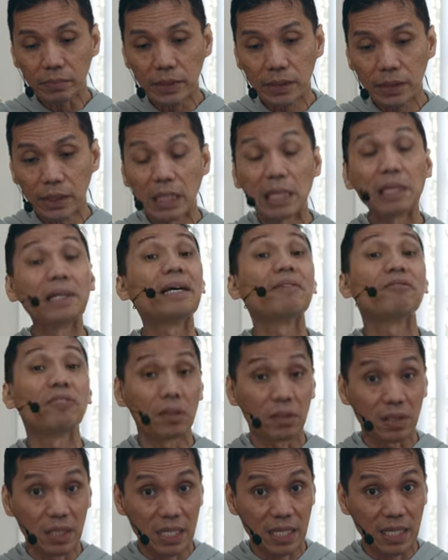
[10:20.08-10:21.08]
you know,
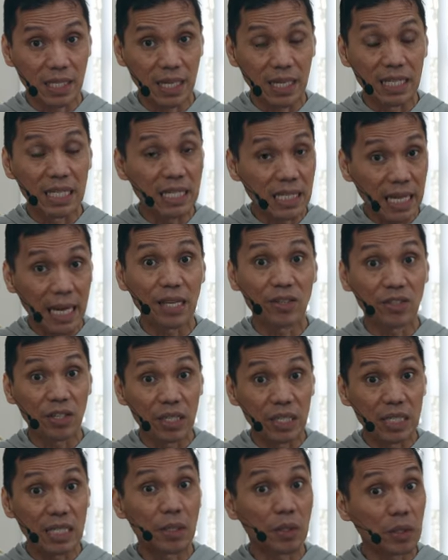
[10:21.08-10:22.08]
levels and
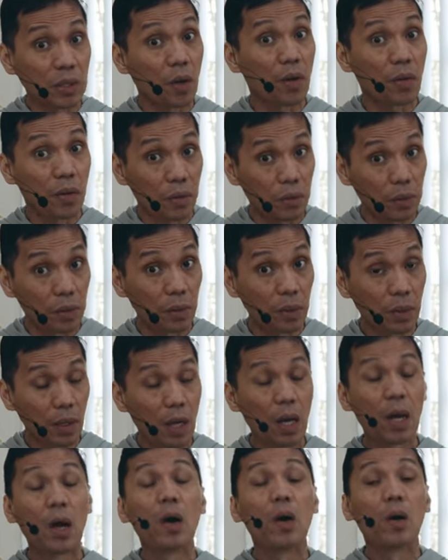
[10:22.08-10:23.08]
stages to go through
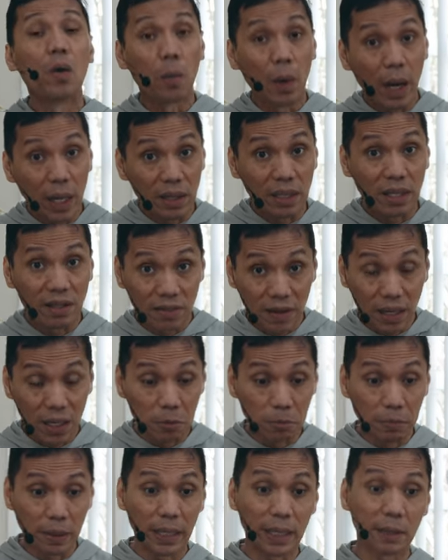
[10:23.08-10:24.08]
while
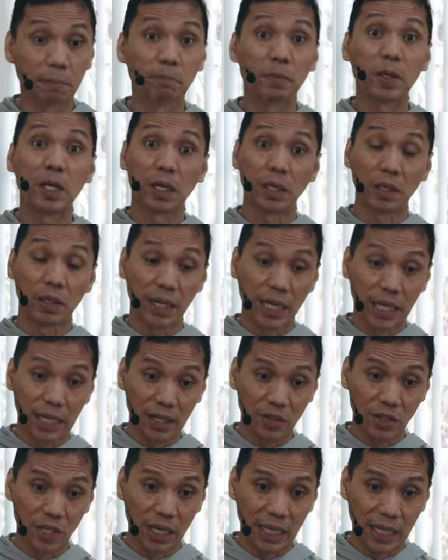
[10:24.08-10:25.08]
developing your
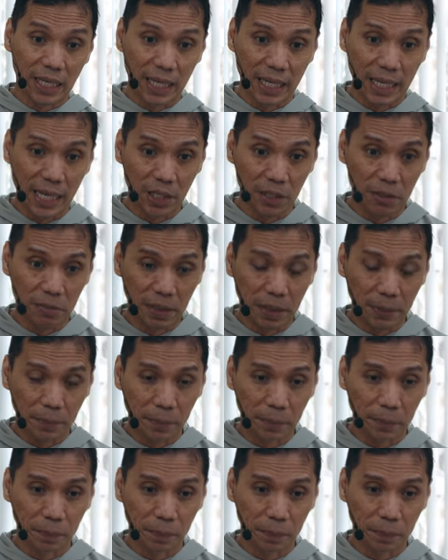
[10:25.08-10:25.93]
energetic anatomy.